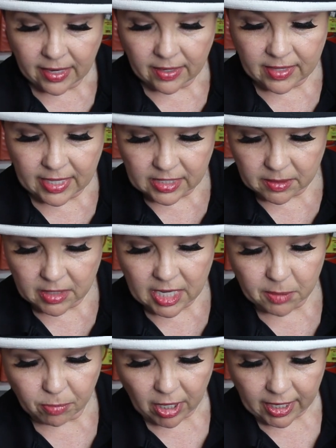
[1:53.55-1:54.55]

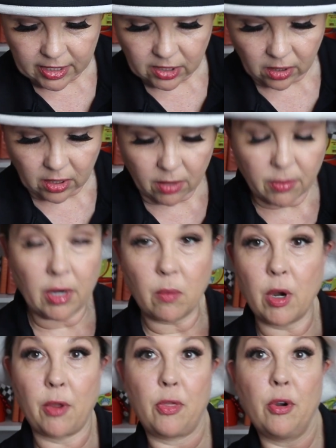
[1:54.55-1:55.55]
these products alone are
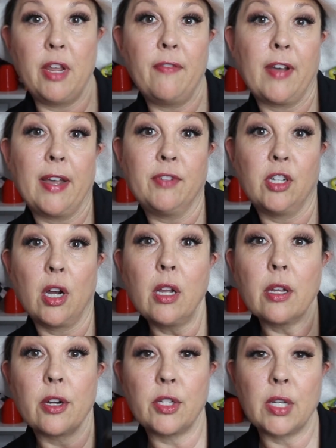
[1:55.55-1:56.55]
worth
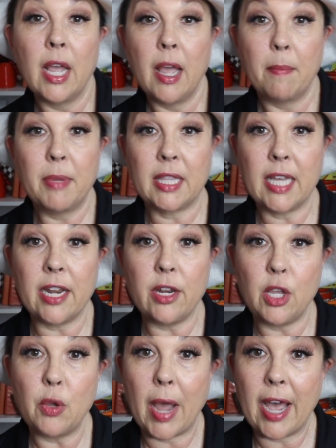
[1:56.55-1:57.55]
$35, but
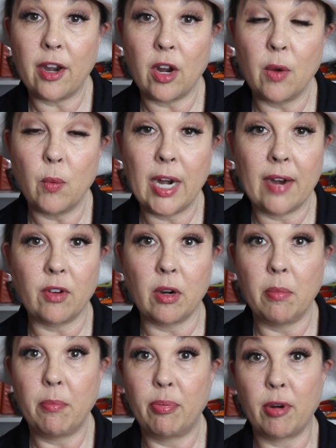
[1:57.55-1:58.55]
then you add on
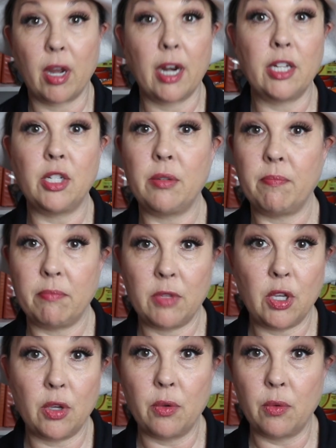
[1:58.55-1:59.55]
whatever product
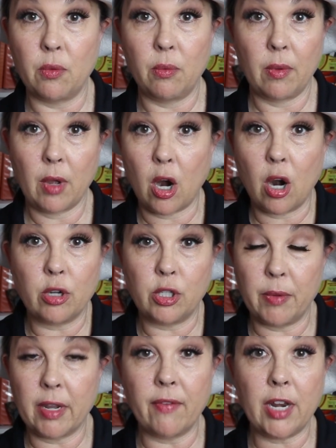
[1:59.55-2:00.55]
you are
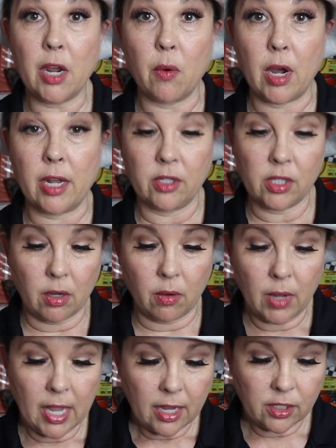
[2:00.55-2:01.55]
doing a video on.
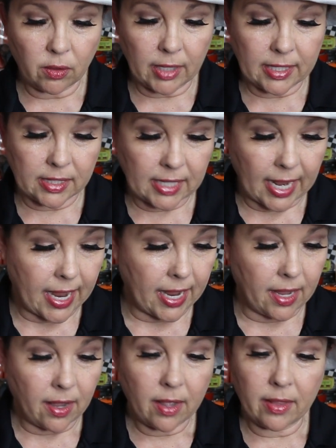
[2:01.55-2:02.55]
So let's say